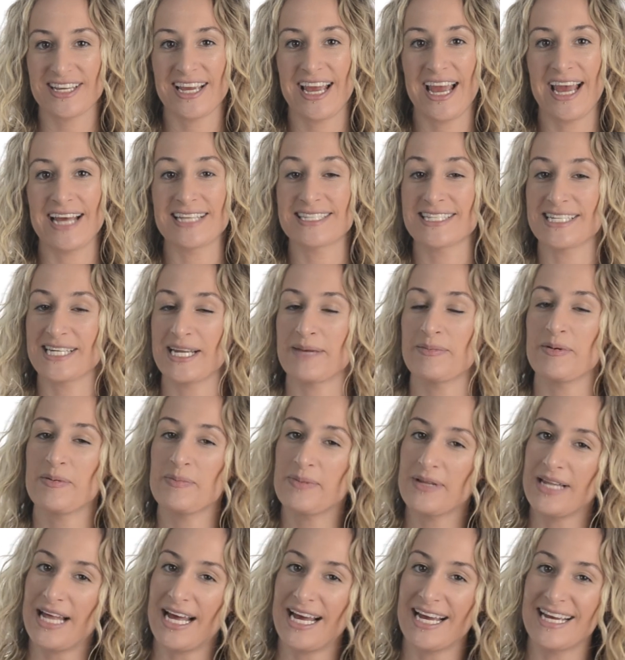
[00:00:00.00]
as the name
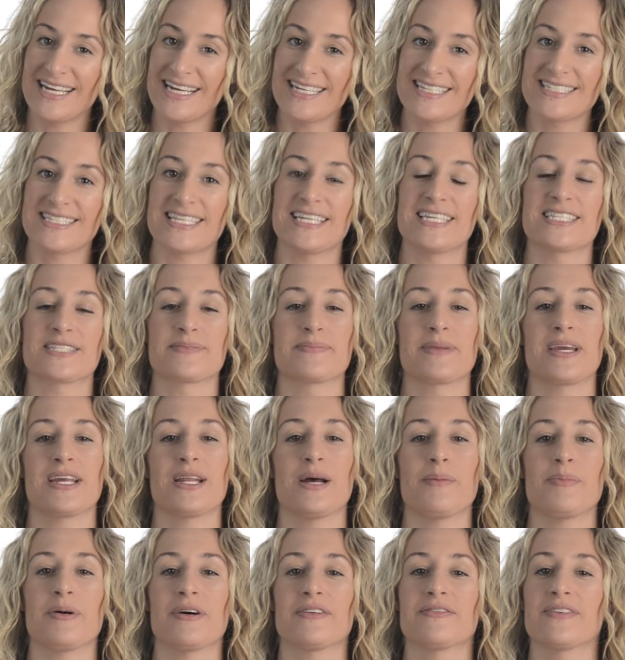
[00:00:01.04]
implies, is made
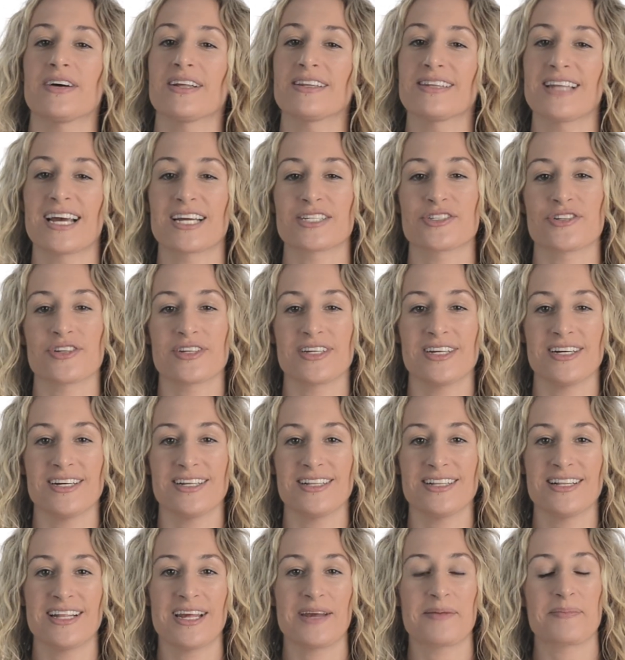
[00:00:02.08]
up of
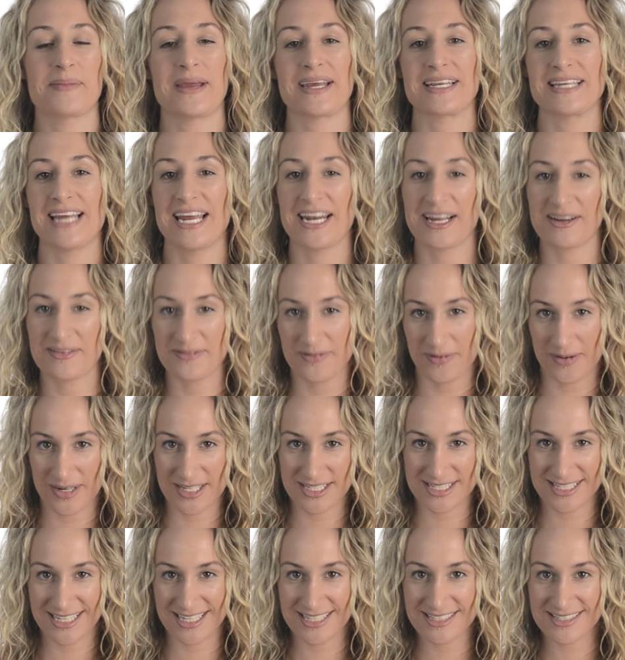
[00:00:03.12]
electrical and magnetic
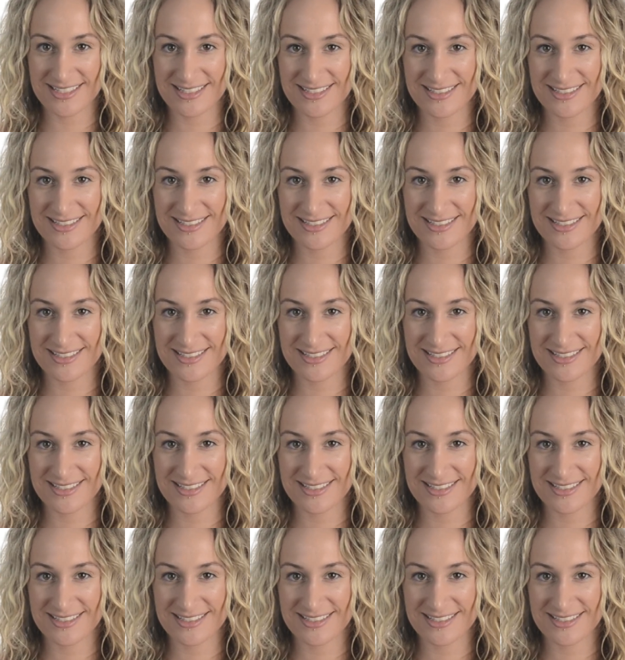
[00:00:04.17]
forces.